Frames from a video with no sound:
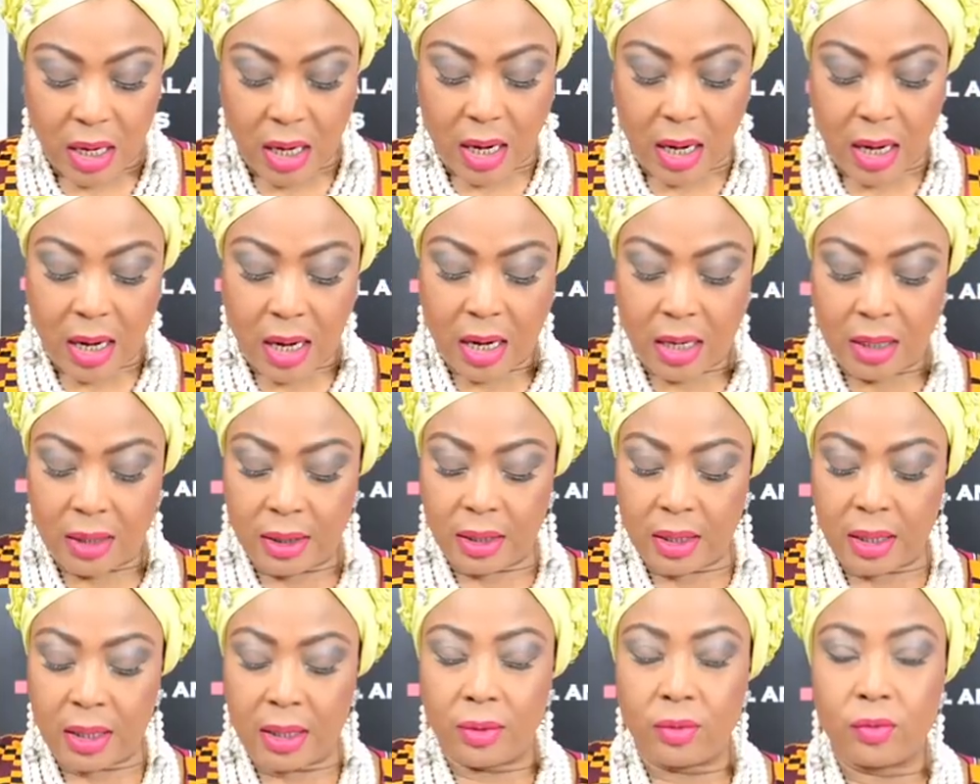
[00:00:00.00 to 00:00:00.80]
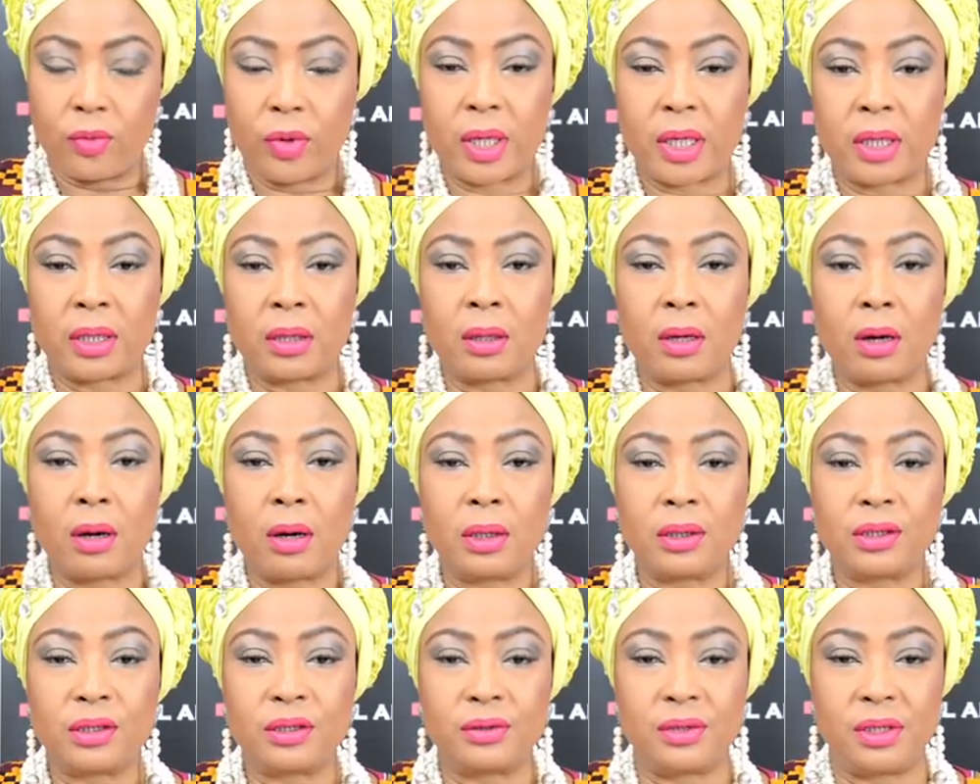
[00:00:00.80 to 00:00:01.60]
and uh, we can
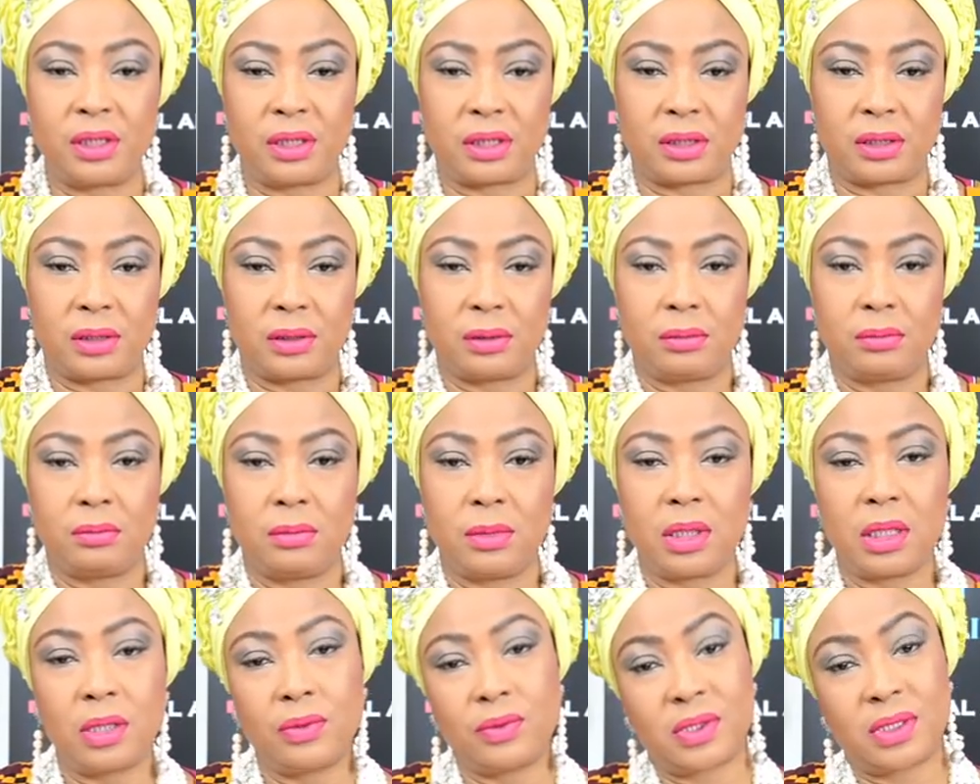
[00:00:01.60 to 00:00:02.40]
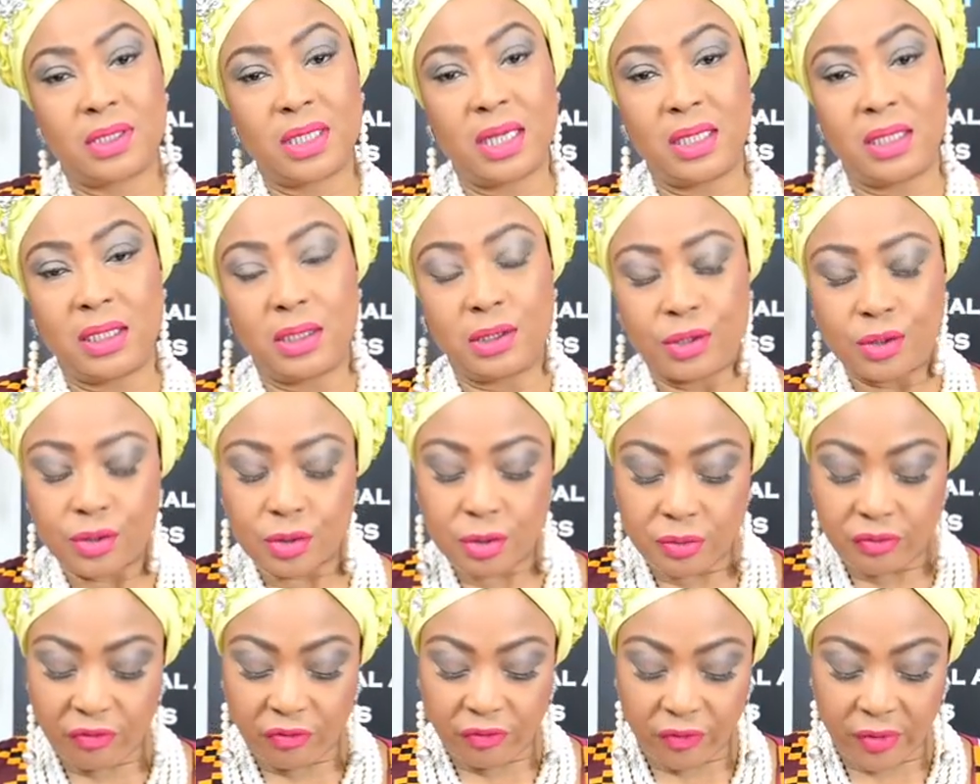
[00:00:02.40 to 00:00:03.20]
order it. They'll send it to
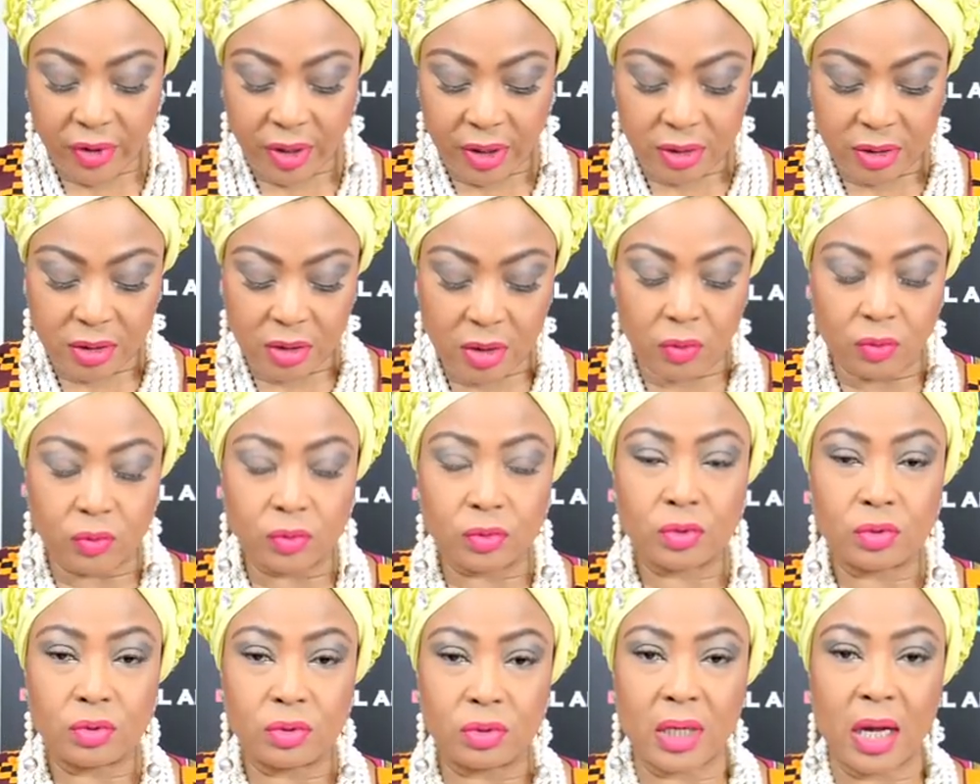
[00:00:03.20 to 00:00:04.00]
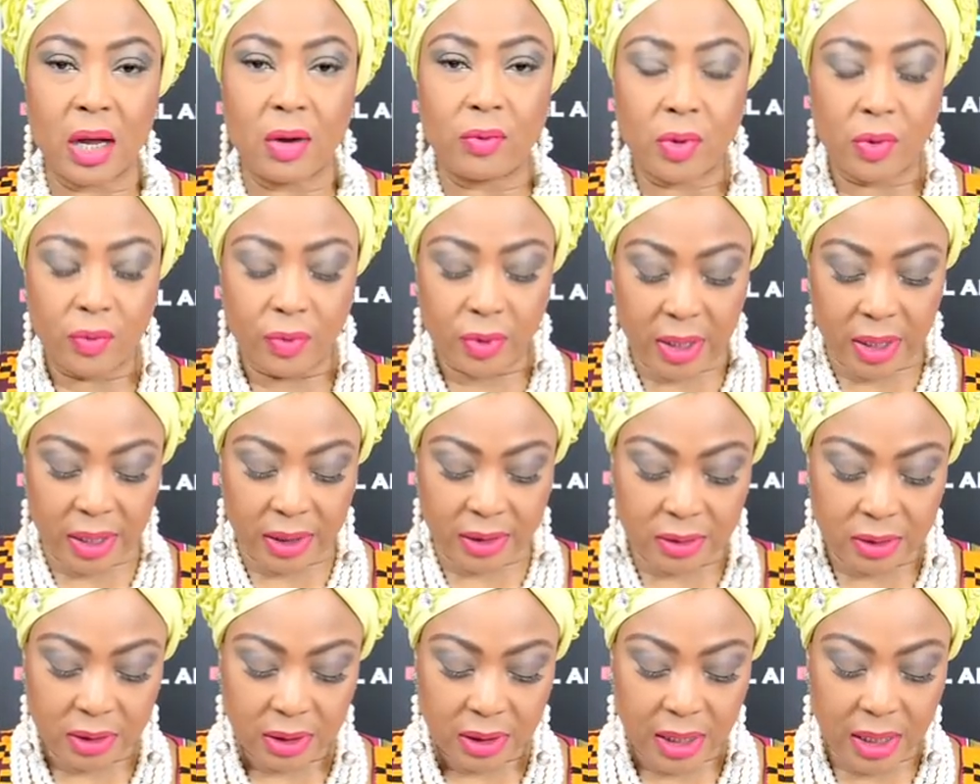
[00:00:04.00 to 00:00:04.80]
you free. So we'll do that when we
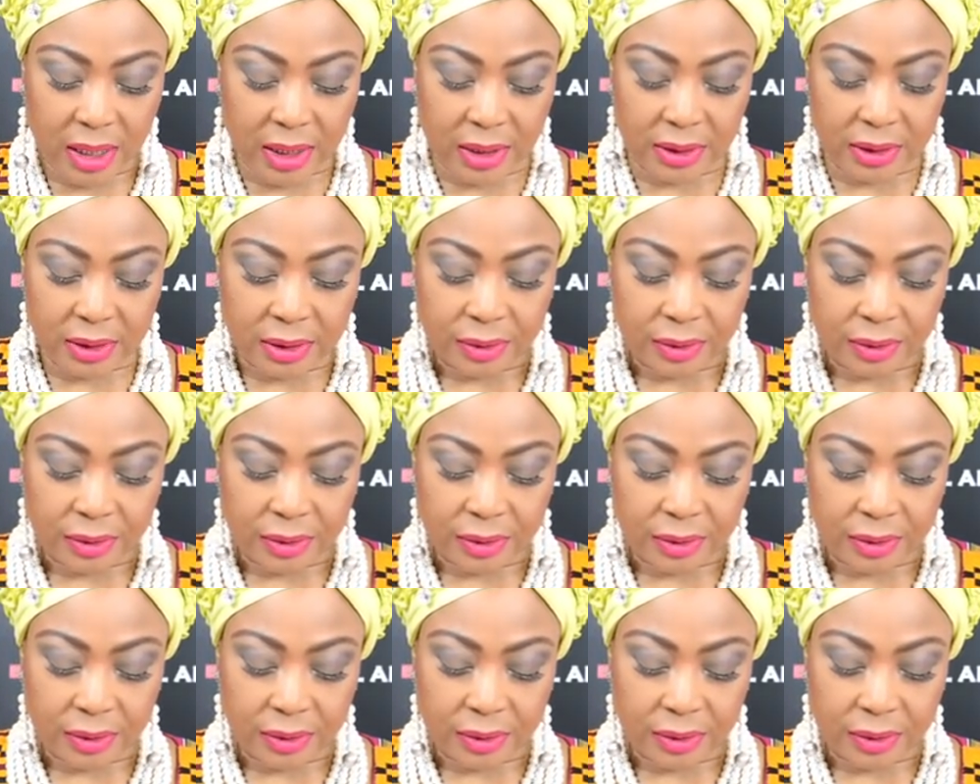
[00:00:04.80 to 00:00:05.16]
get to the end.